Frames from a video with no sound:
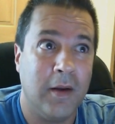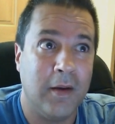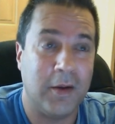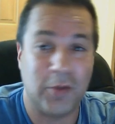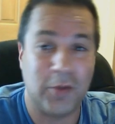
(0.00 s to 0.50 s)

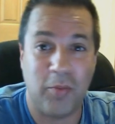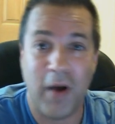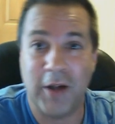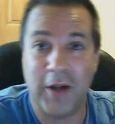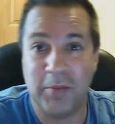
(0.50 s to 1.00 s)
a
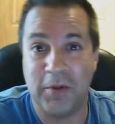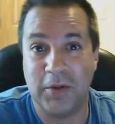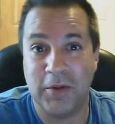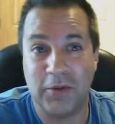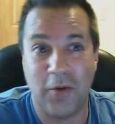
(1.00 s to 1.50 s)
surprise,
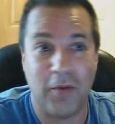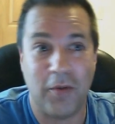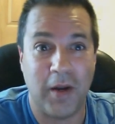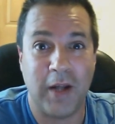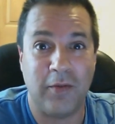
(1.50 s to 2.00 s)
because
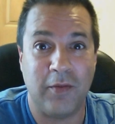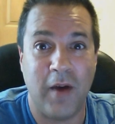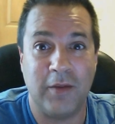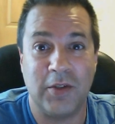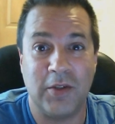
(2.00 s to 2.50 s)
over the last
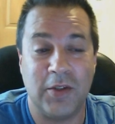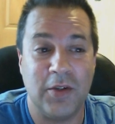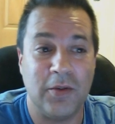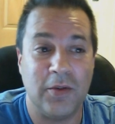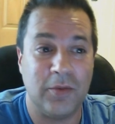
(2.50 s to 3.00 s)
5-6
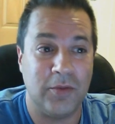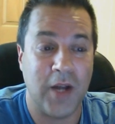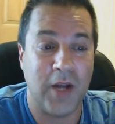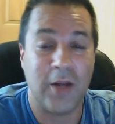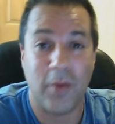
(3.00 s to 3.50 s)
years,
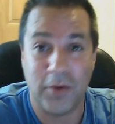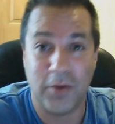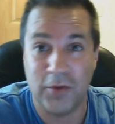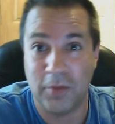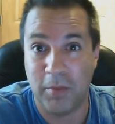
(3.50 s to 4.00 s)

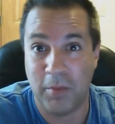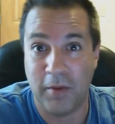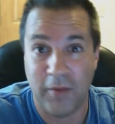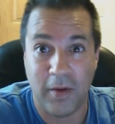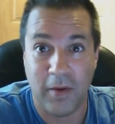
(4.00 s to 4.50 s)
January's usually been
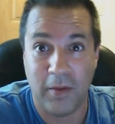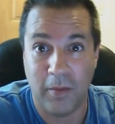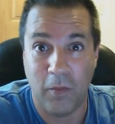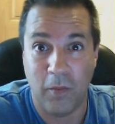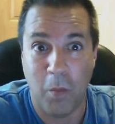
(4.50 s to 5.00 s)
a very
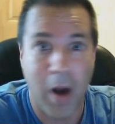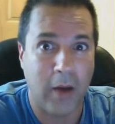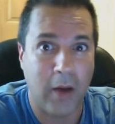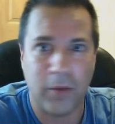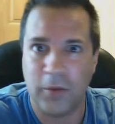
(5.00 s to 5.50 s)

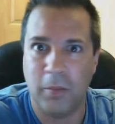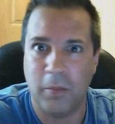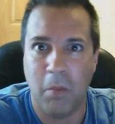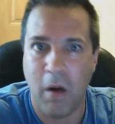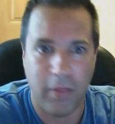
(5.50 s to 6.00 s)
mild
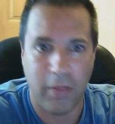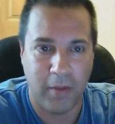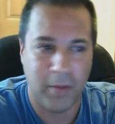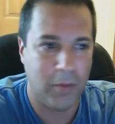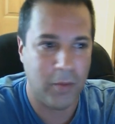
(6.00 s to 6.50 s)
month.
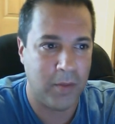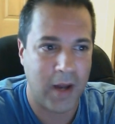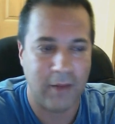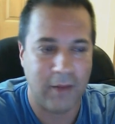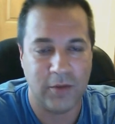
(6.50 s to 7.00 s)
I mean, we've been
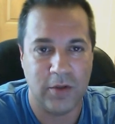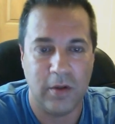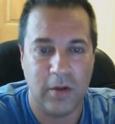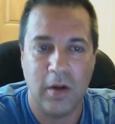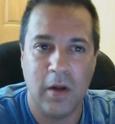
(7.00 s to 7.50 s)

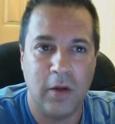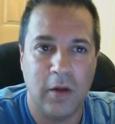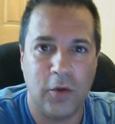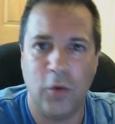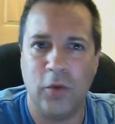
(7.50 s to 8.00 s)
averaging
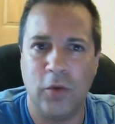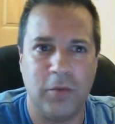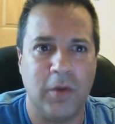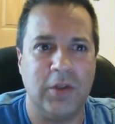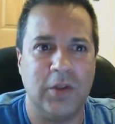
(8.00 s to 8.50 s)
2 to as
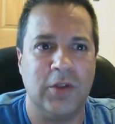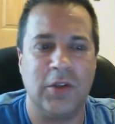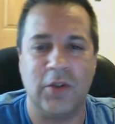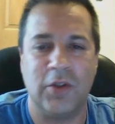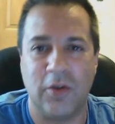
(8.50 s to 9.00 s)
much as
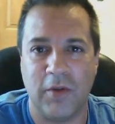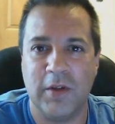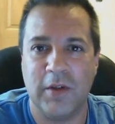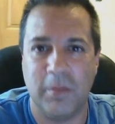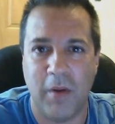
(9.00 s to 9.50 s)
6
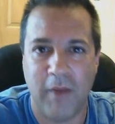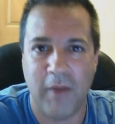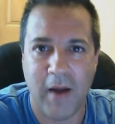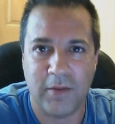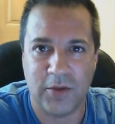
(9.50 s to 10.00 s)
degrees above
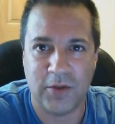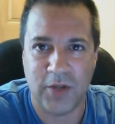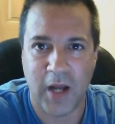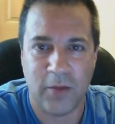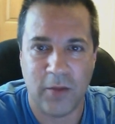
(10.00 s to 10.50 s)
average in
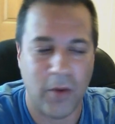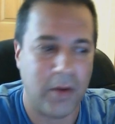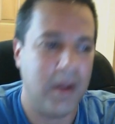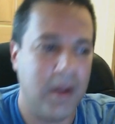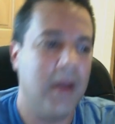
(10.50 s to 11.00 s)

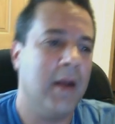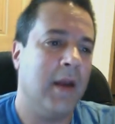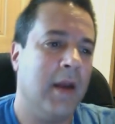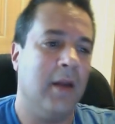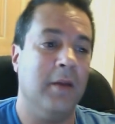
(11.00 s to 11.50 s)
January,
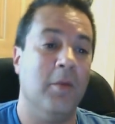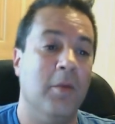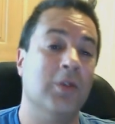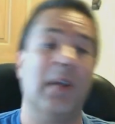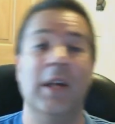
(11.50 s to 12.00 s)
and in
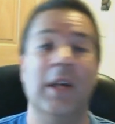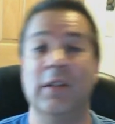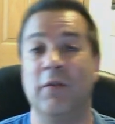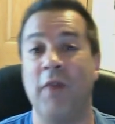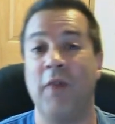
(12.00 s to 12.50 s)
most
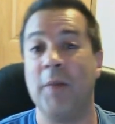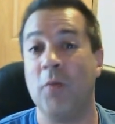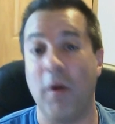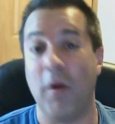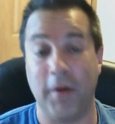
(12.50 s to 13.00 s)
cases
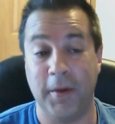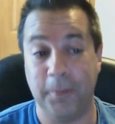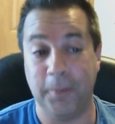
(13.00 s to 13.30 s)
February